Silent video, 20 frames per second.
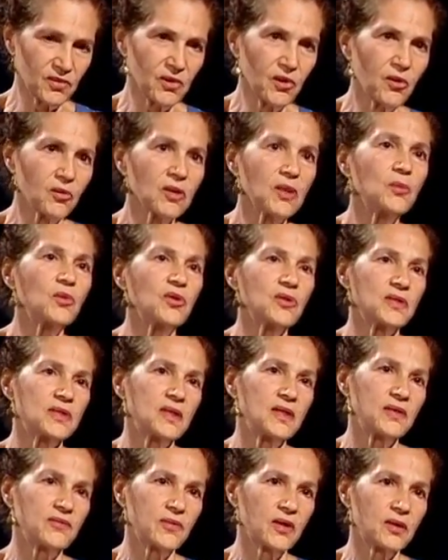holy books
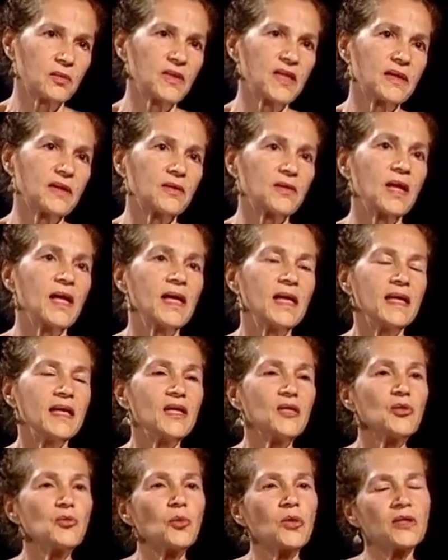that have come down,
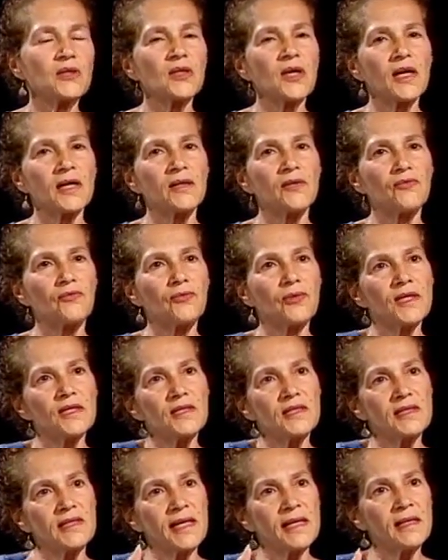each one kind of
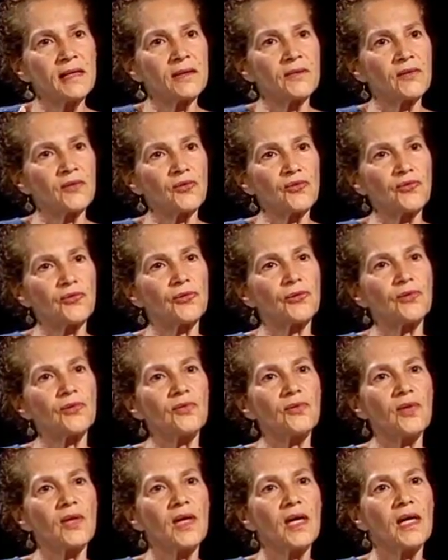restating the
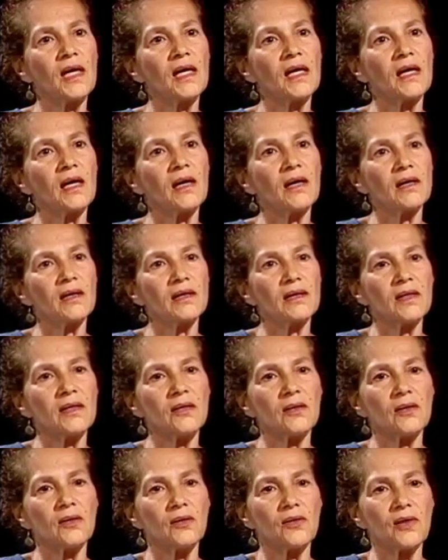truth
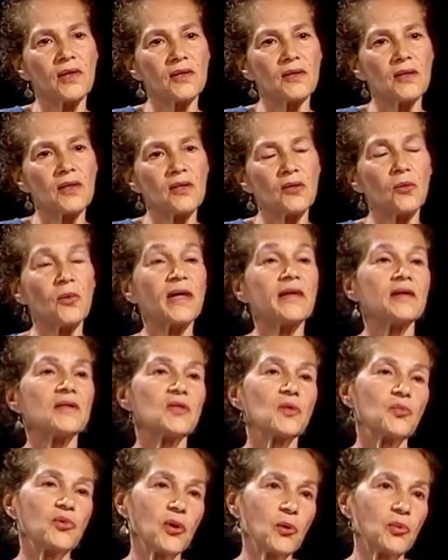in a way
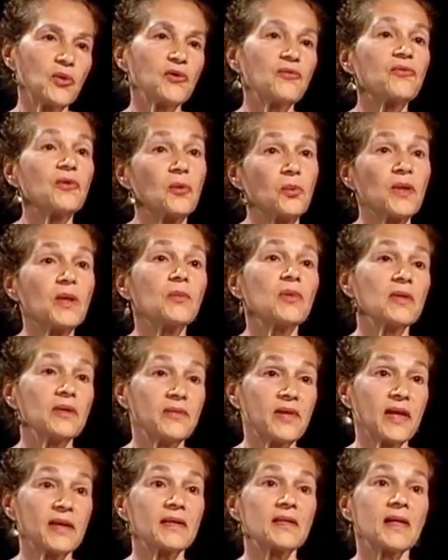that's appropriate for the people of
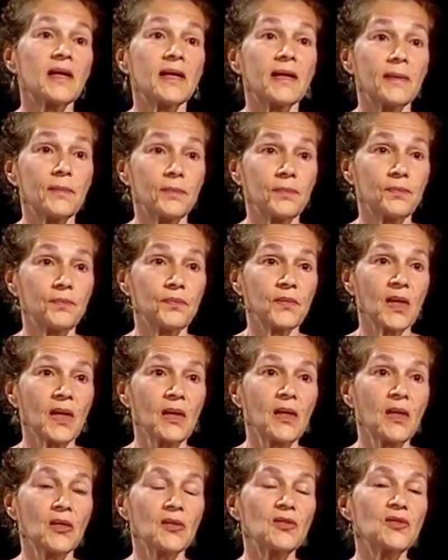that time.
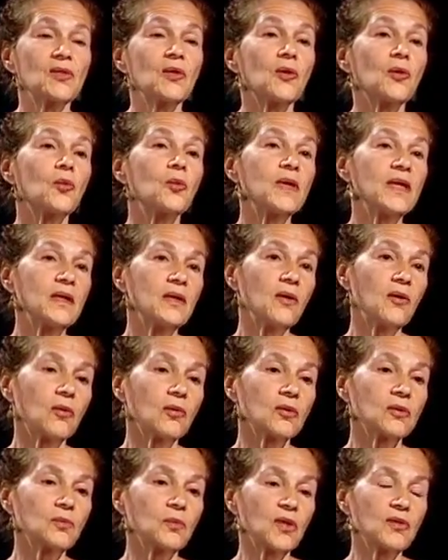So we
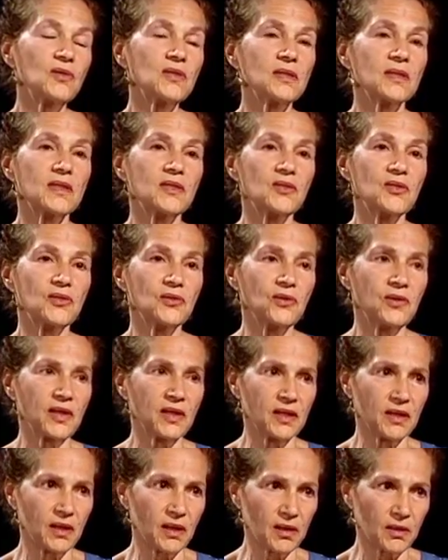hold mostly to
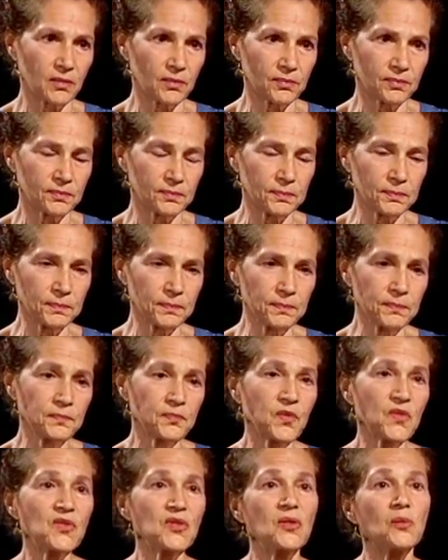the
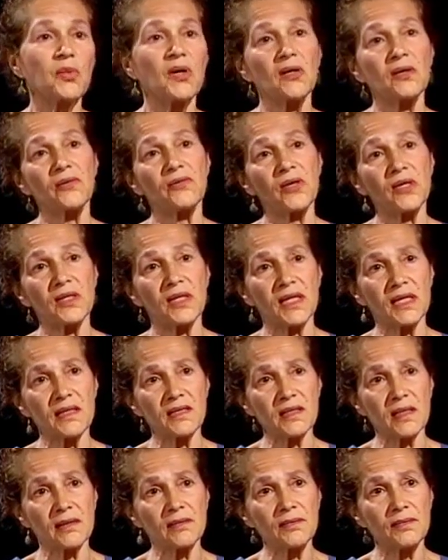to the Bhagavad
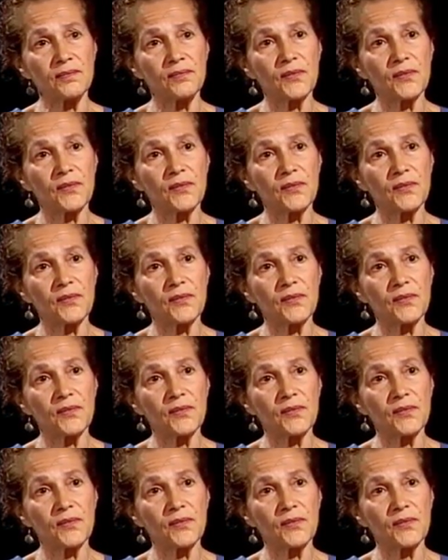Gita,